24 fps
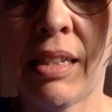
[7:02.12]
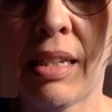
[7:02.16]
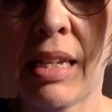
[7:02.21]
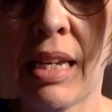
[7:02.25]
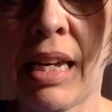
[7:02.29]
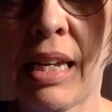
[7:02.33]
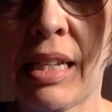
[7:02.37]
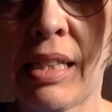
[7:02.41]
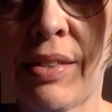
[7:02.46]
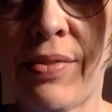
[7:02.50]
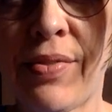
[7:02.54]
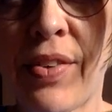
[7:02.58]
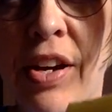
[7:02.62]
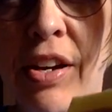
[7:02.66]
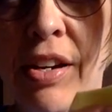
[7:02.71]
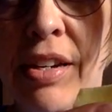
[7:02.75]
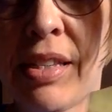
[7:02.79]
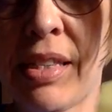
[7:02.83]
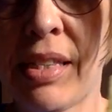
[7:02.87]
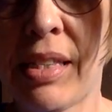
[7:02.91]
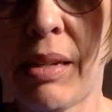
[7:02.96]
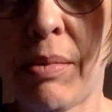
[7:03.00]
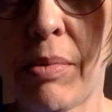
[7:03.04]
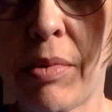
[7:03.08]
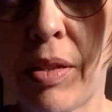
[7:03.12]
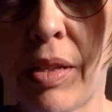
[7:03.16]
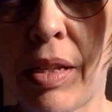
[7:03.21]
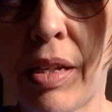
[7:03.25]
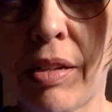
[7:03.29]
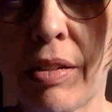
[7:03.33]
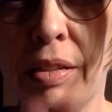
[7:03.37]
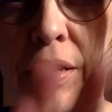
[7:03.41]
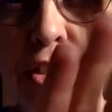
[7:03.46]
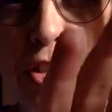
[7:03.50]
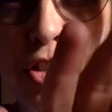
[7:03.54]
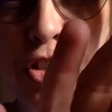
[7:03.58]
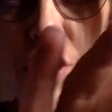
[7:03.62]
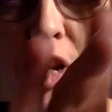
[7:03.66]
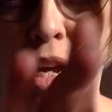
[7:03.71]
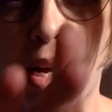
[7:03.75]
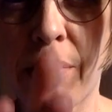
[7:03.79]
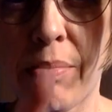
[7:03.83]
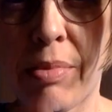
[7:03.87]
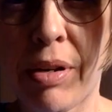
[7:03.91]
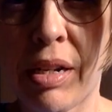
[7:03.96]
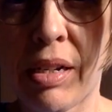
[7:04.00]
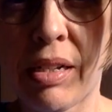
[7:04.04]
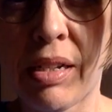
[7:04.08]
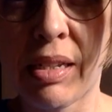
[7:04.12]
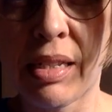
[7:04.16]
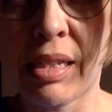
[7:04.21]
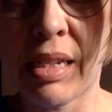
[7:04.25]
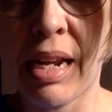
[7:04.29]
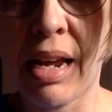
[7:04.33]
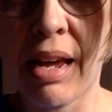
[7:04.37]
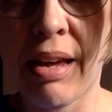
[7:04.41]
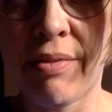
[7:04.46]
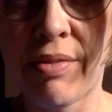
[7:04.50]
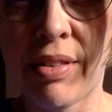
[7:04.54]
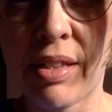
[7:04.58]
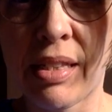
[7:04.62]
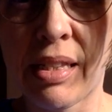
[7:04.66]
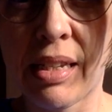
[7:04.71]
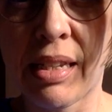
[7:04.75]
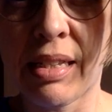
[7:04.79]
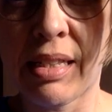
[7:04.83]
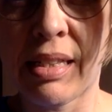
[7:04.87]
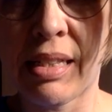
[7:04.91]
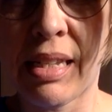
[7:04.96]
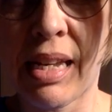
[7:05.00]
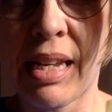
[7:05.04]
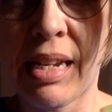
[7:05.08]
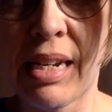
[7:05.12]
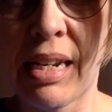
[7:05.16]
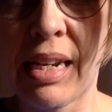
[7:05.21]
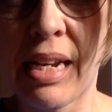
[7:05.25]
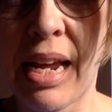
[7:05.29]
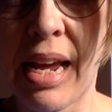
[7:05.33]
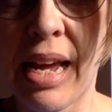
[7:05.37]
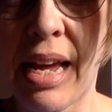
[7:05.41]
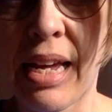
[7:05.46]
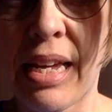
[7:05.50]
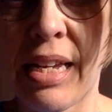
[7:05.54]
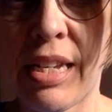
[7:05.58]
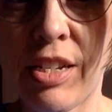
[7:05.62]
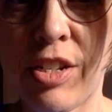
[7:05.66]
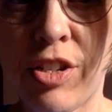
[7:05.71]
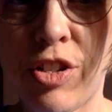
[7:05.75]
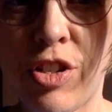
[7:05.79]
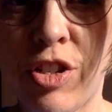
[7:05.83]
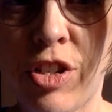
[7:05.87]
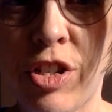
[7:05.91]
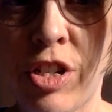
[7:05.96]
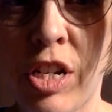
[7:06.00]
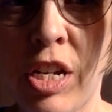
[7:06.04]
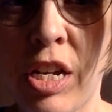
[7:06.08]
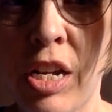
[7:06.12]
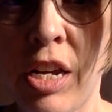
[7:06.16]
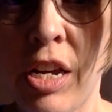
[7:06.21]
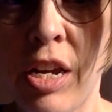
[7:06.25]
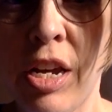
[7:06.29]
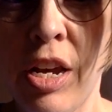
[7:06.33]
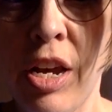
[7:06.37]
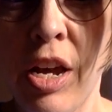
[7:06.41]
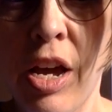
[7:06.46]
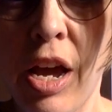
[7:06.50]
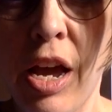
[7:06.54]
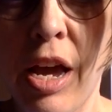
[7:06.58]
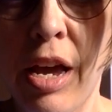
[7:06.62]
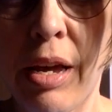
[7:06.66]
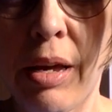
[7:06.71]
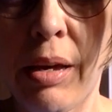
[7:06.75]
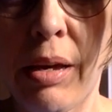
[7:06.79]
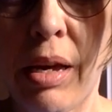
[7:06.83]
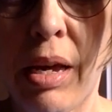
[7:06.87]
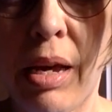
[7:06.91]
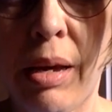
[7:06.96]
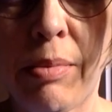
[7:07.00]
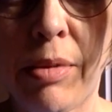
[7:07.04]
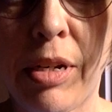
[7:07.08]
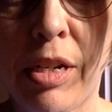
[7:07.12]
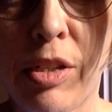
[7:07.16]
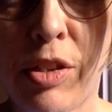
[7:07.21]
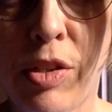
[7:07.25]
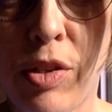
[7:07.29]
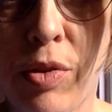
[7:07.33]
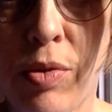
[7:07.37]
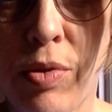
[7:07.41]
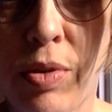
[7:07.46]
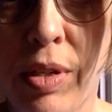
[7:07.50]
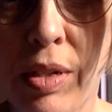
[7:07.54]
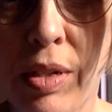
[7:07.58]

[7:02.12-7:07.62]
It's very similarly shaped, but it doesn't have this extended edge. I'm going to sew the